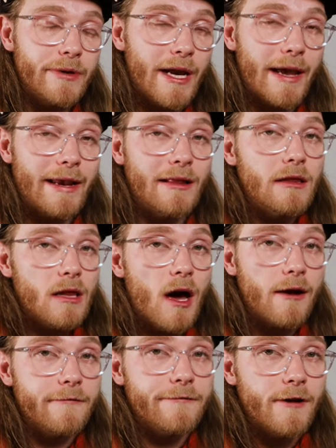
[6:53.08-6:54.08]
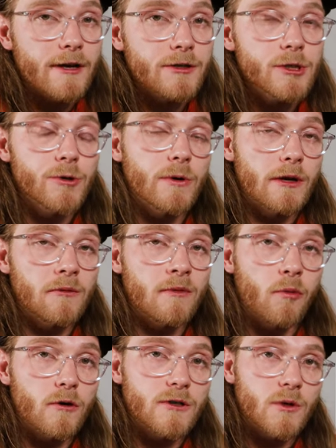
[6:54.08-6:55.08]
but I had a lot of fun shooting with
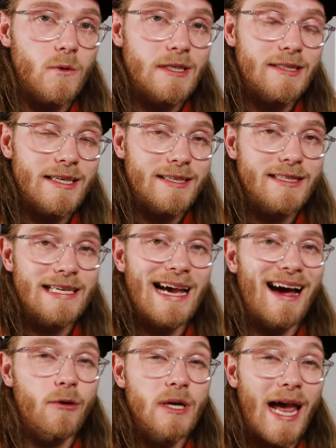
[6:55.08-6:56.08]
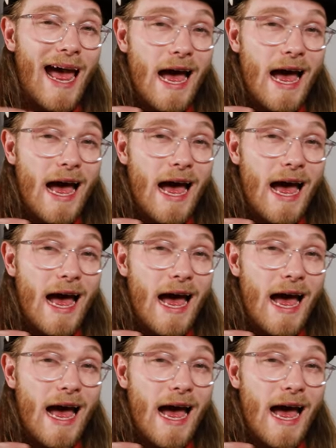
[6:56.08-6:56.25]
Portra 160. I would